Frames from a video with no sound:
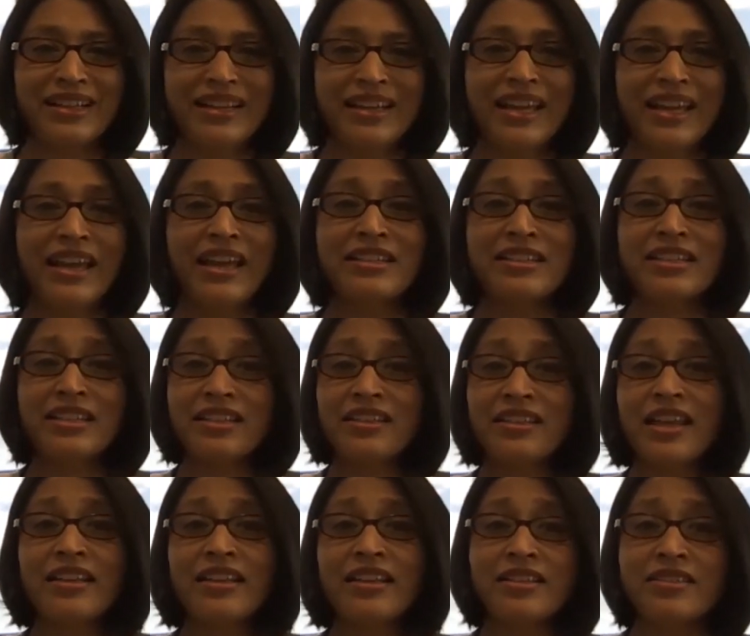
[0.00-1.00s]
And
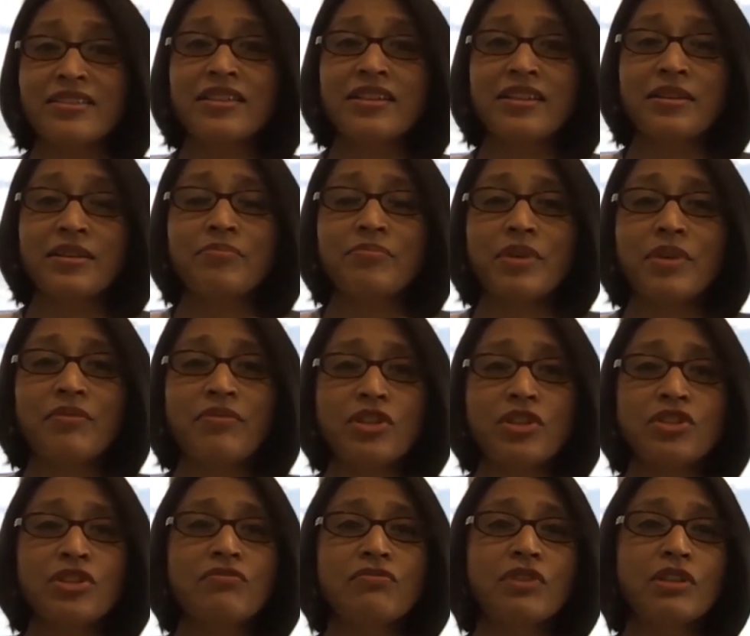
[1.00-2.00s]
that is the
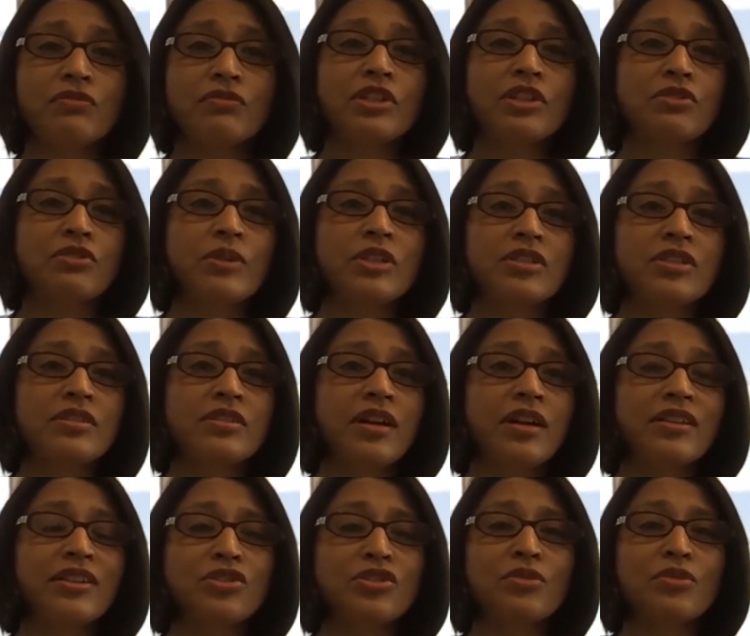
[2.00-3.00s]
vision with which we
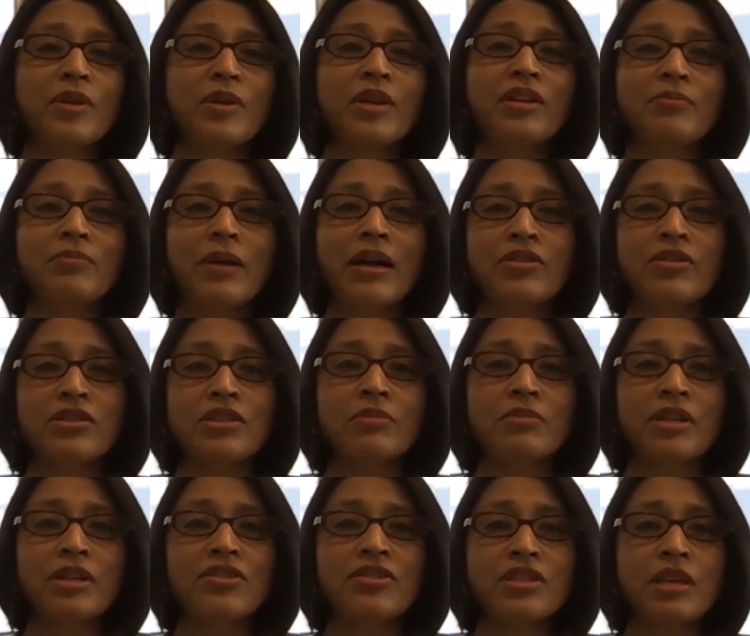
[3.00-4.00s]
decided to build
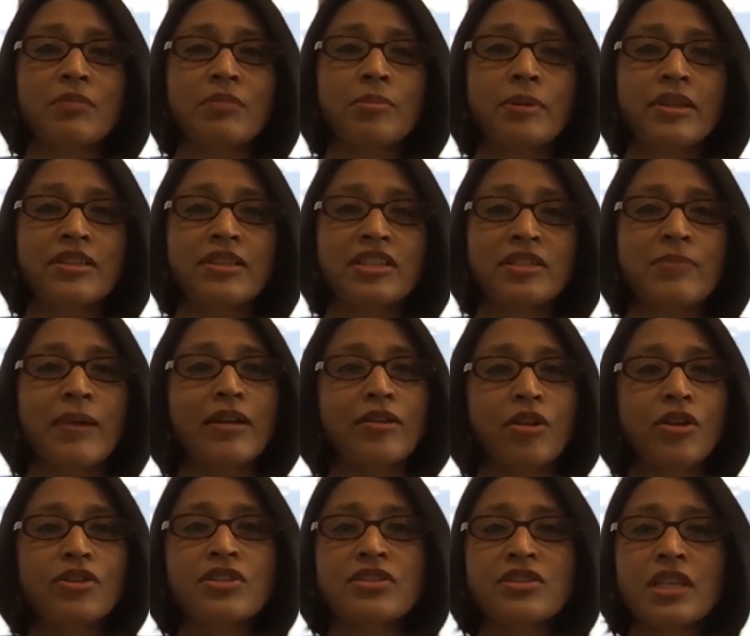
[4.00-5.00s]
biosimilars capabilities,
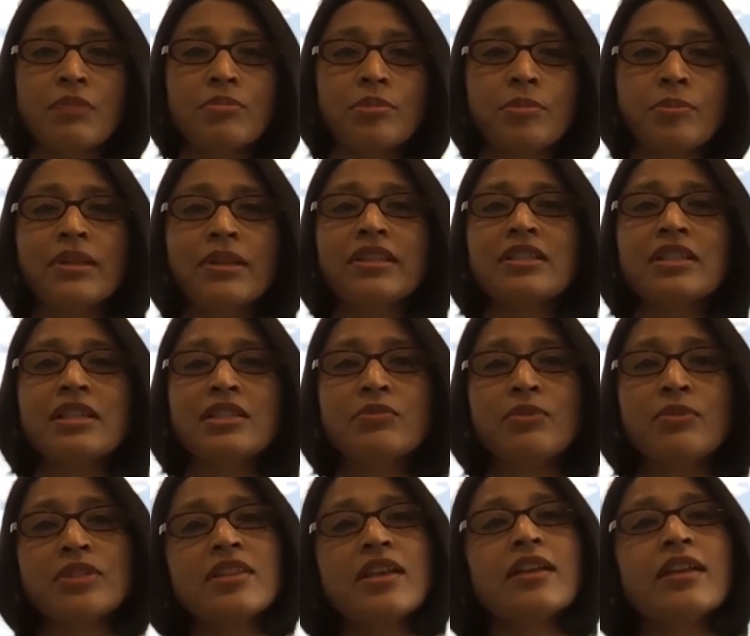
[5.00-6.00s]
biologics capabilities.
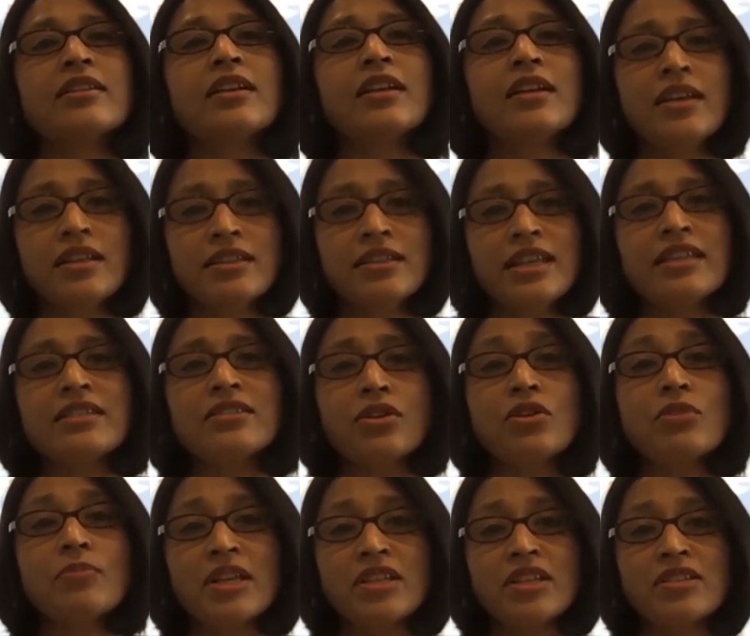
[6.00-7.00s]
We said there's going
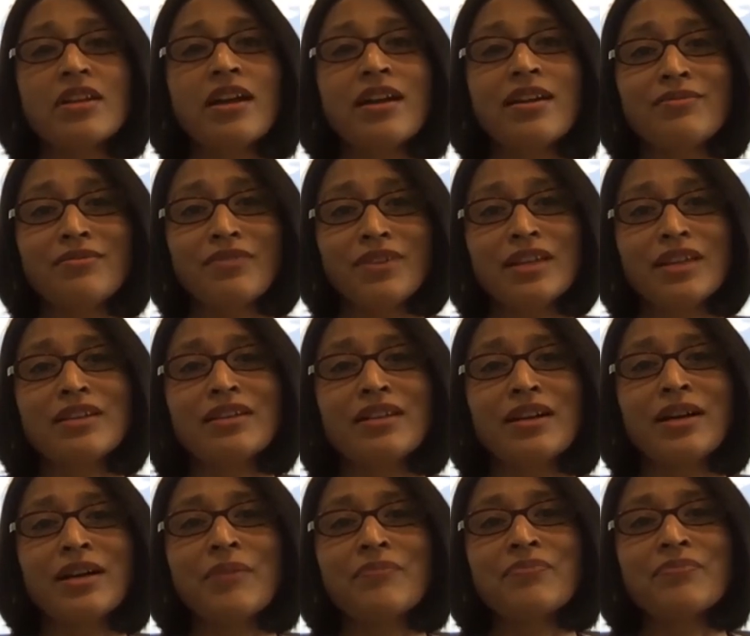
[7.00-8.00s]
to be a time when
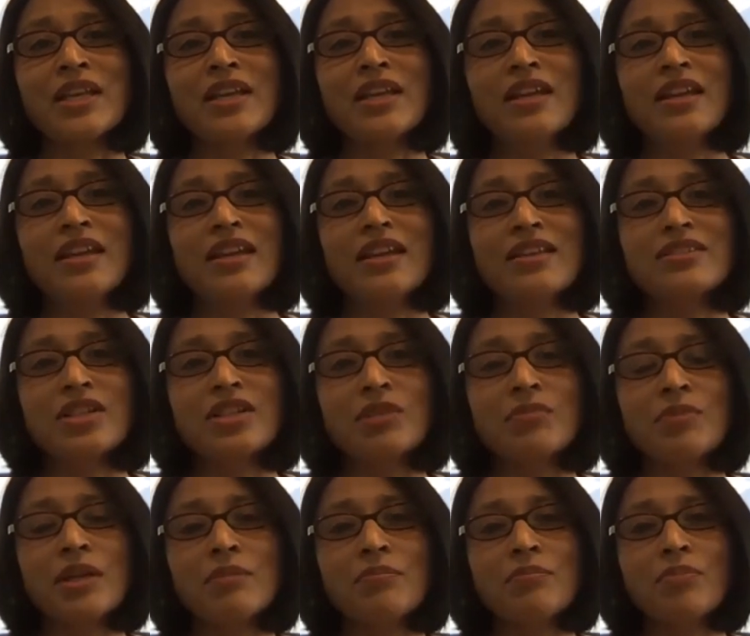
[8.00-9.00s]
um, it's going to
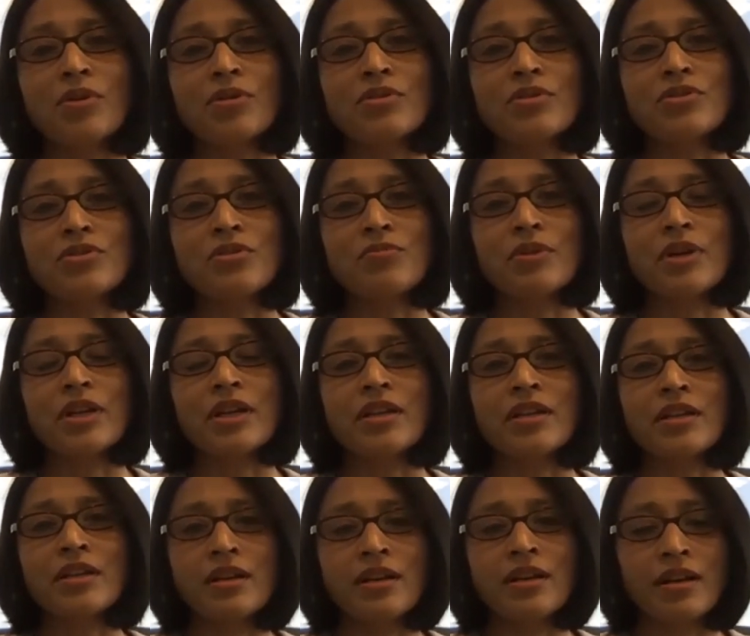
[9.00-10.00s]
be important to
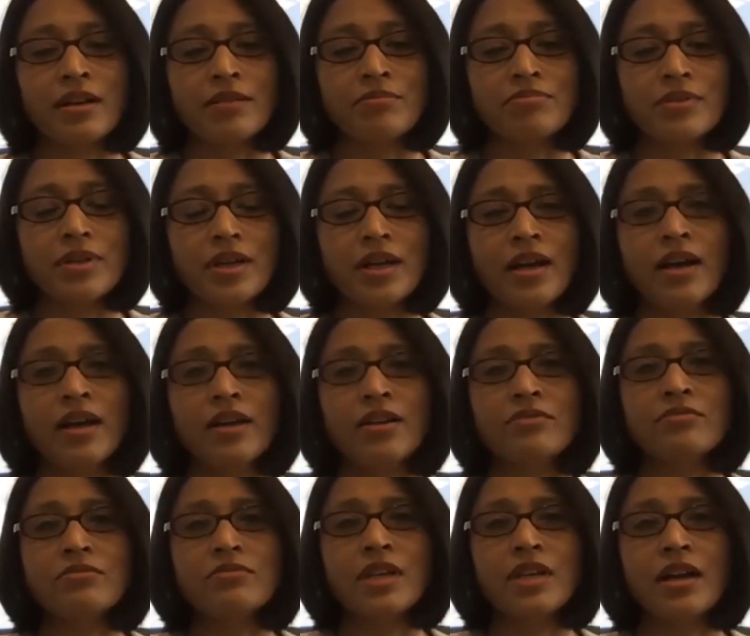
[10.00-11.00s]
bring uh, uh,
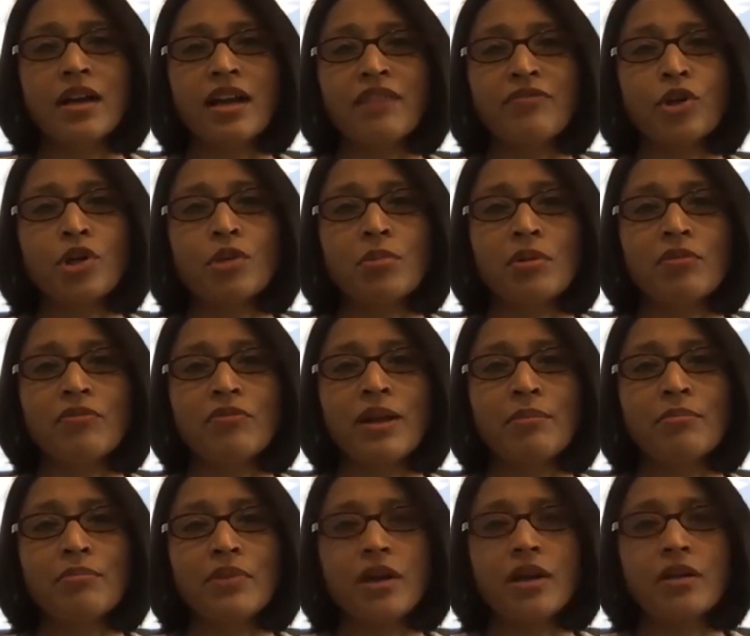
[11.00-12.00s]
affordable
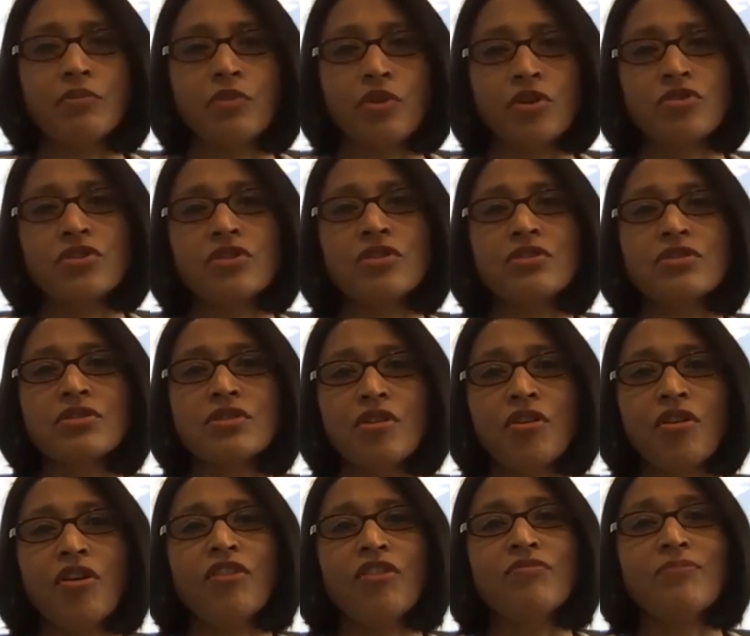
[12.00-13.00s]
versions
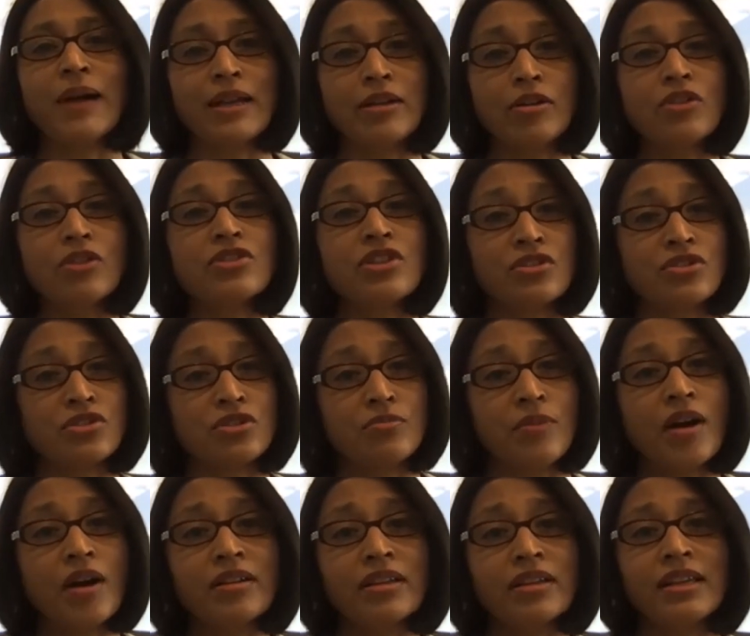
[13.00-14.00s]
of biologics to
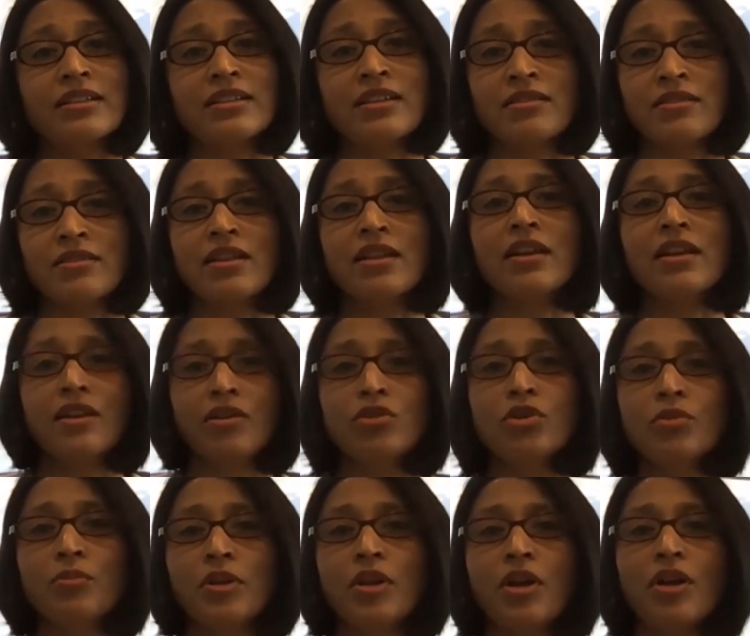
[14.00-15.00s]
market. And
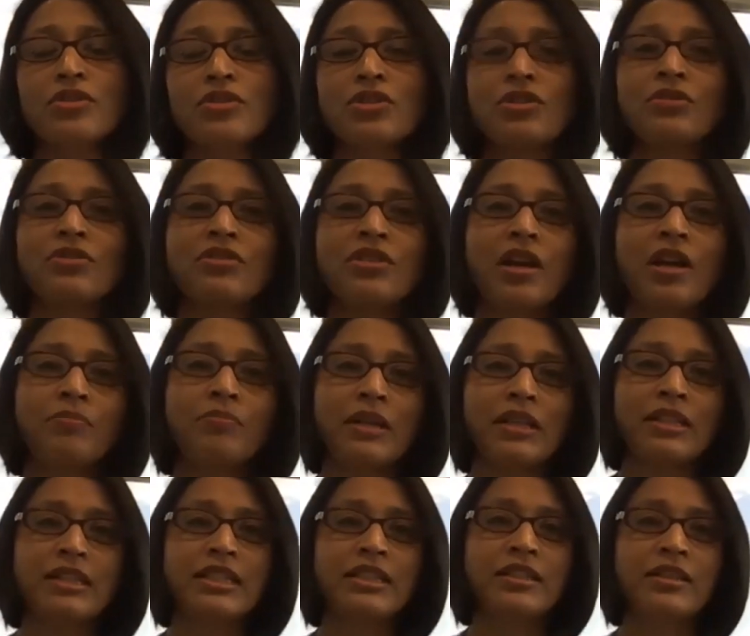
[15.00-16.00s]
Lupinot to start
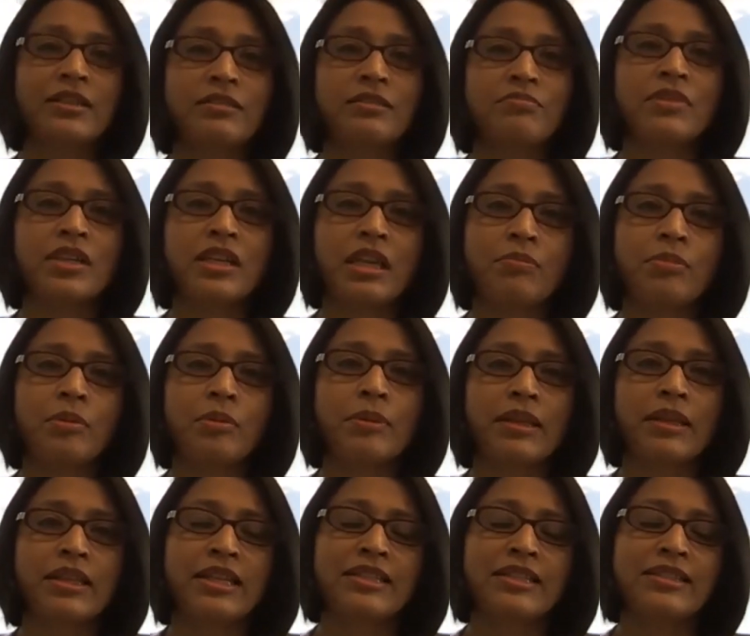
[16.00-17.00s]
building the, the
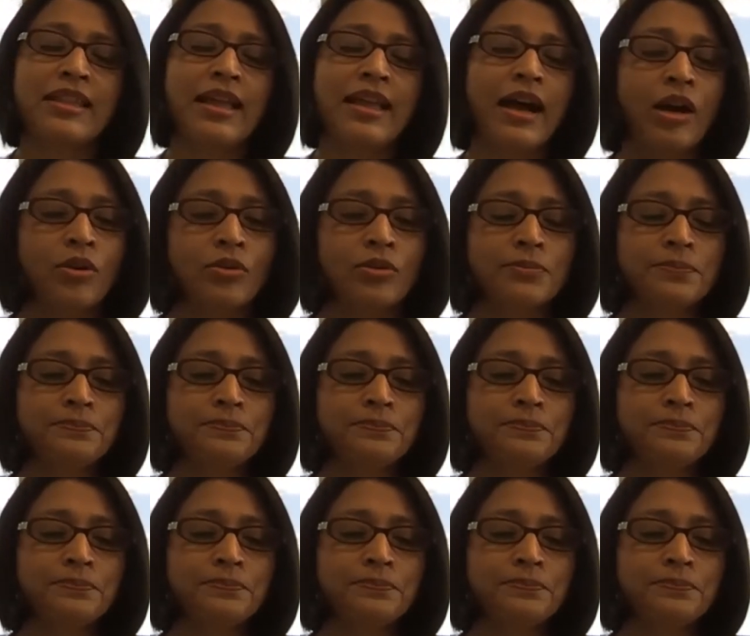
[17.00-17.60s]
capabilities now.